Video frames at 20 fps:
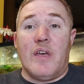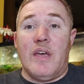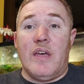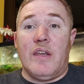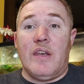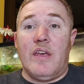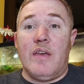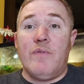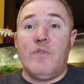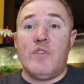
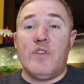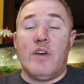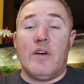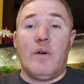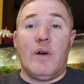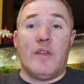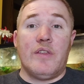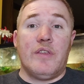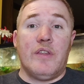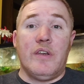and even though
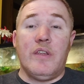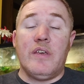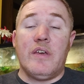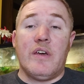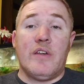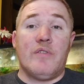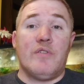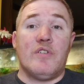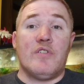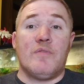I didn't
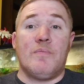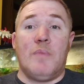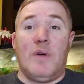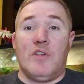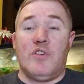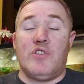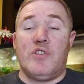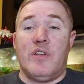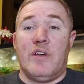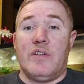get as
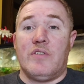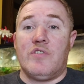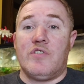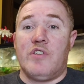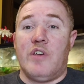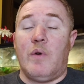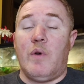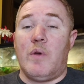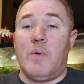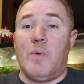much done
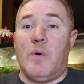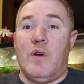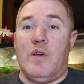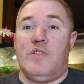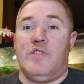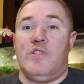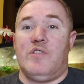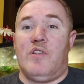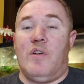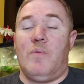sewing
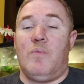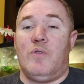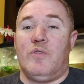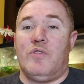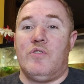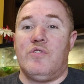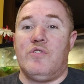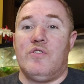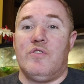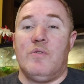wise as I
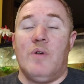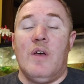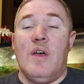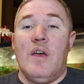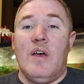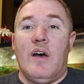wanted to,